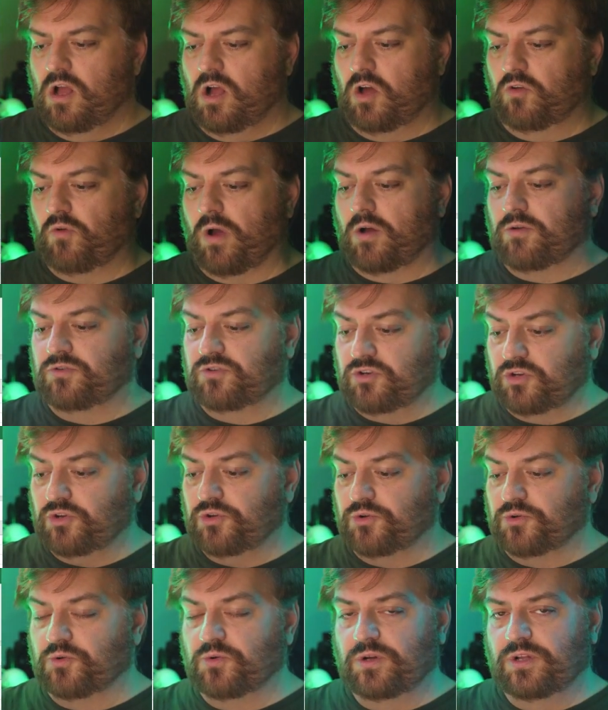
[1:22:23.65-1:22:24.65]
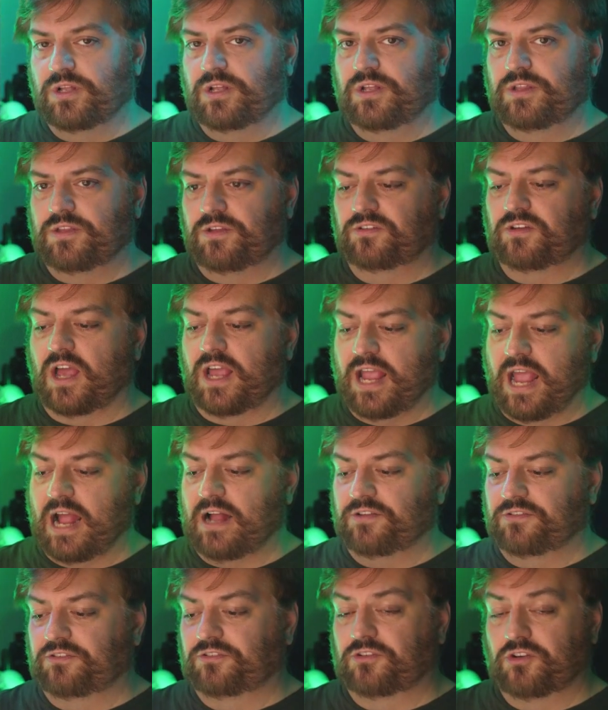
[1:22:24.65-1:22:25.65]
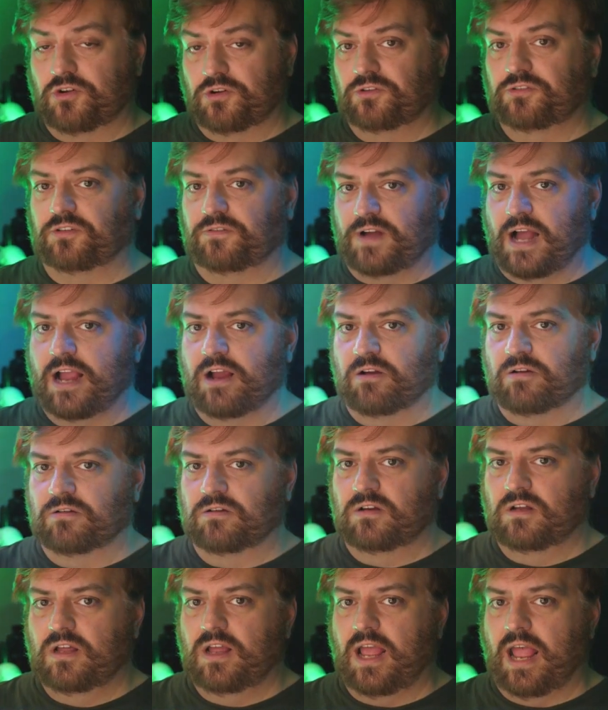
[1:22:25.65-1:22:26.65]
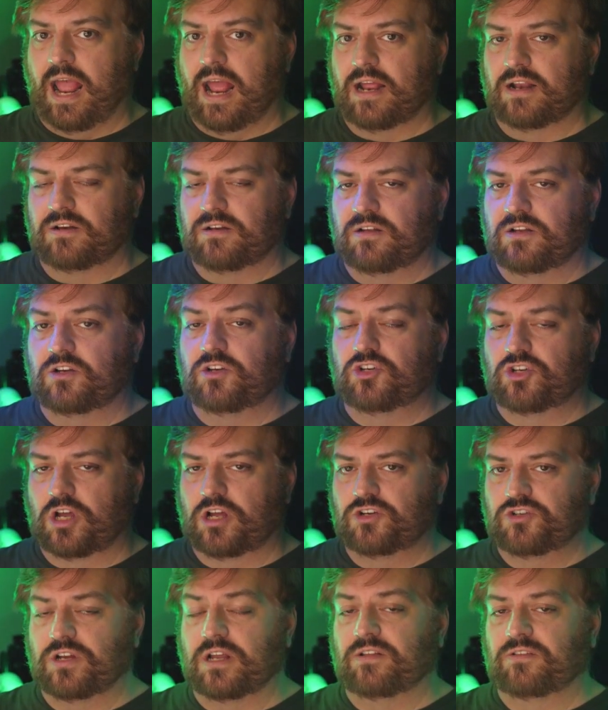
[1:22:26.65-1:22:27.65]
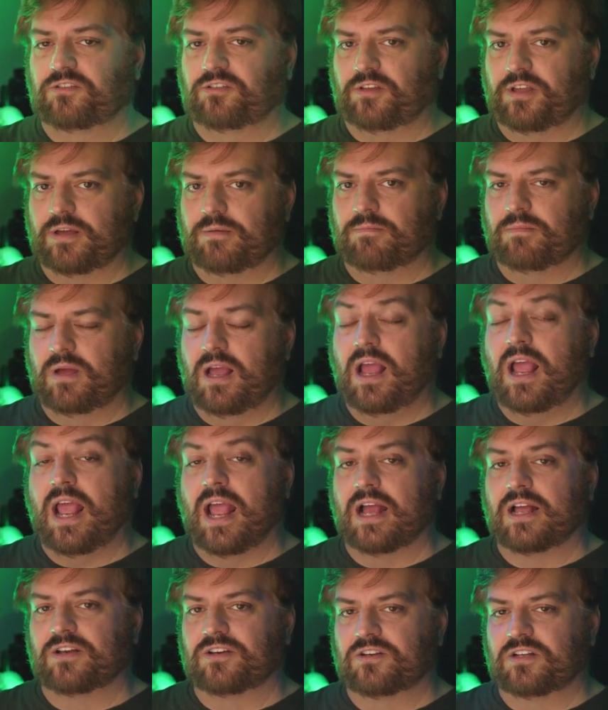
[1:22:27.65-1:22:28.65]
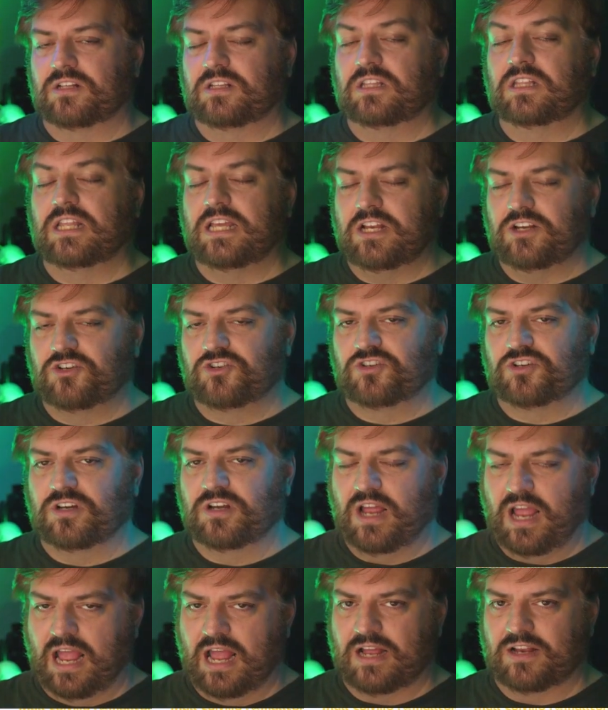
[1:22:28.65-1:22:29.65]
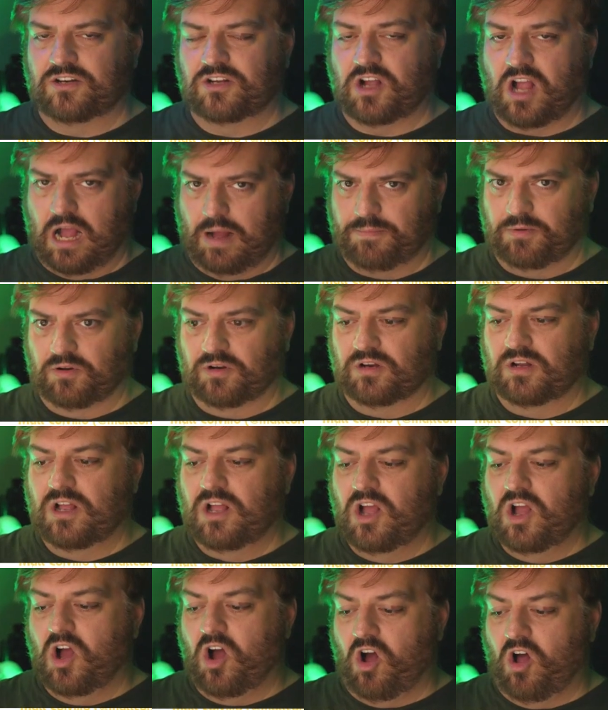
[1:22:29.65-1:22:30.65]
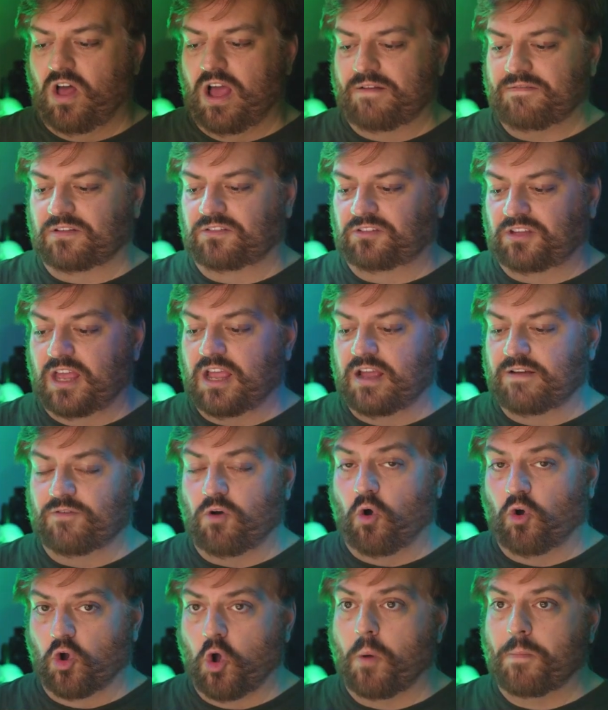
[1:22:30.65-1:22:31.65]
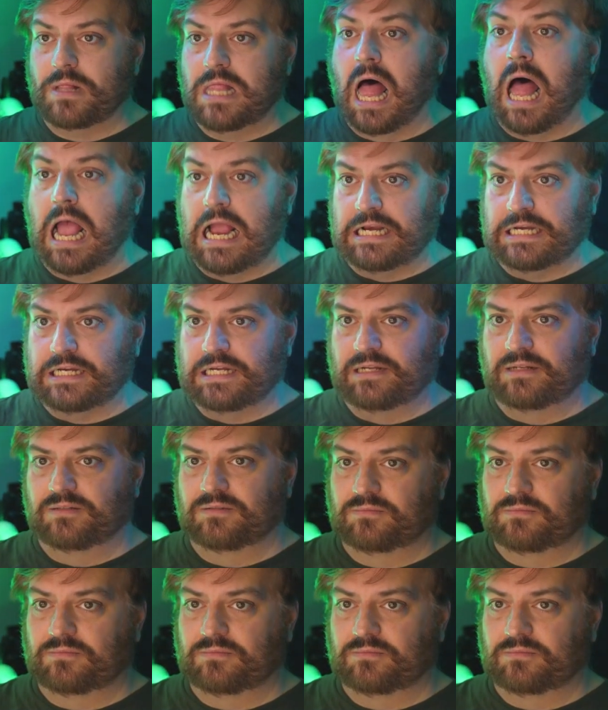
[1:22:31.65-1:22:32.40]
On round 2, this guy casts Curse of Iron, and Judge and Slim and Leech and Copper all have to save or go blind.